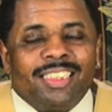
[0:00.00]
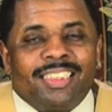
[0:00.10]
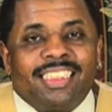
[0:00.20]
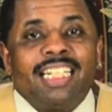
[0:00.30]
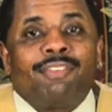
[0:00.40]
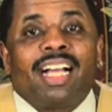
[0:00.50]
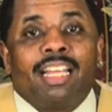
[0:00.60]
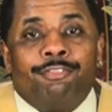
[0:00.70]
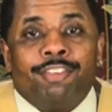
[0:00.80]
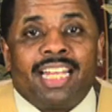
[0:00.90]
see if I
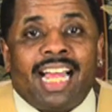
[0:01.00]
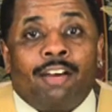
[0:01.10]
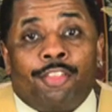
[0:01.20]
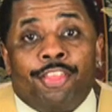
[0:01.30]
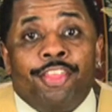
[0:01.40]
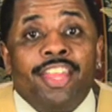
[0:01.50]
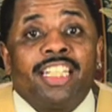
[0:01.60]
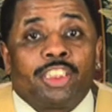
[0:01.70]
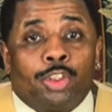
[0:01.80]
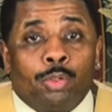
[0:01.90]
can figure out
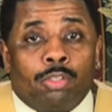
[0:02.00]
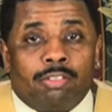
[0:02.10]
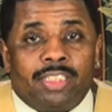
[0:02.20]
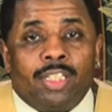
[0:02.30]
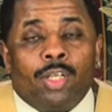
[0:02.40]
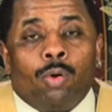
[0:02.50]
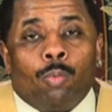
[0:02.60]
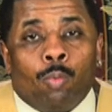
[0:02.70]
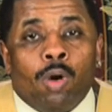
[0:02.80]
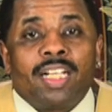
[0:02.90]
their story.
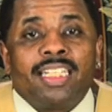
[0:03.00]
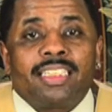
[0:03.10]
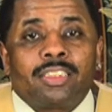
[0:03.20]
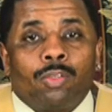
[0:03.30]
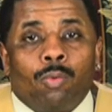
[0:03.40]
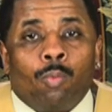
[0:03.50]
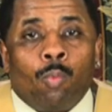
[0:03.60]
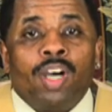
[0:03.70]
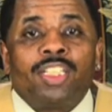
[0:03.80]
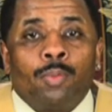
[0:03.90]
What
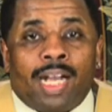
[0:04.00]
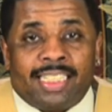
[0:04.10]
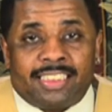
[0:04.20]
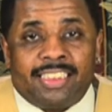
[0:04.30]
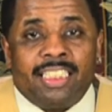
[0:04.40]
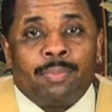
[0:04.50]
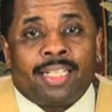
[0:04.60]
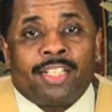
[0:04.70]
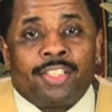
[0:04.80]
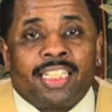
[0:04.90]
do I see
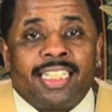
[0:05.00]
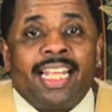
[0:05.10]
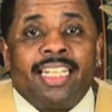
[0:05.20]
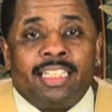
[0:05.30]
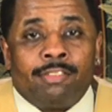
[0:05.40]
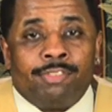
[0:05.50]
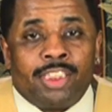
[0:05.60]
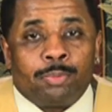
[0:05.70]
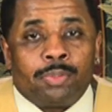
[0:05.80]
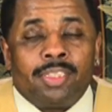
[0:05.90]
when I look at that
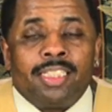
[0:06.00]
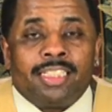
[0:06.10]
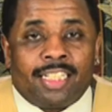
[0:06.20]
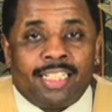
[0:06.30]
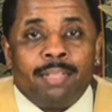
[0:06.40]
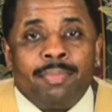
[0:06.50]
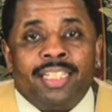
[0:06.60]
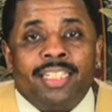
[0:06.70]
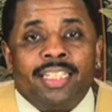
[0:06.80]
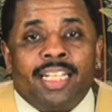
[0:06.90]
individual? Now let
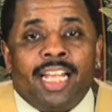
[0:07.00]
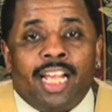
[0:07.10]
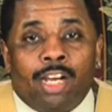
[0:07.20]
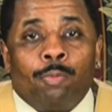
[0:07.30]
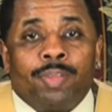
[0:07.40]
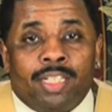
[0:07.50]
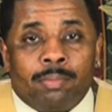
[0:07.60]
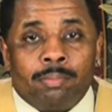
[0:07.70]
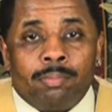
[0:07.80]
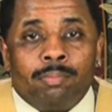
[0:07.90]
me help
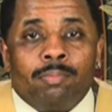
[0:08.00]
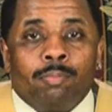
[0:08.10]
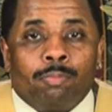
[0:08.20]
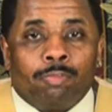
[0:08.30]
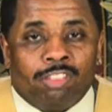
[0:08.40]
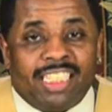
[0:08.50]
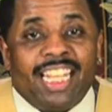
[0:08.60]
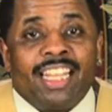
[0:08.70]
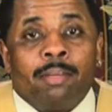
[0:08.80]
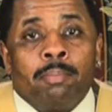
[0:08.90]
them
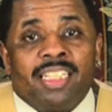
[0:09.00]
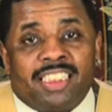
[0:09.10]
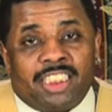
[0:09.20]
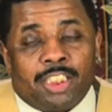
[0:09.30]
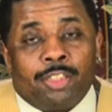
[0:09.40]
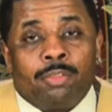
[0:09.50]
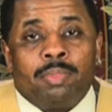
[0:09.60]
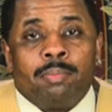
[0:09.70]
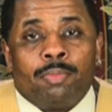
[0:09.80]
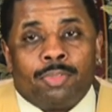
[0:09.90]
relay their message a little
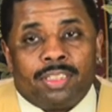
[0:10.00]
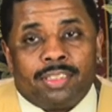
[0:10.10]
bit more.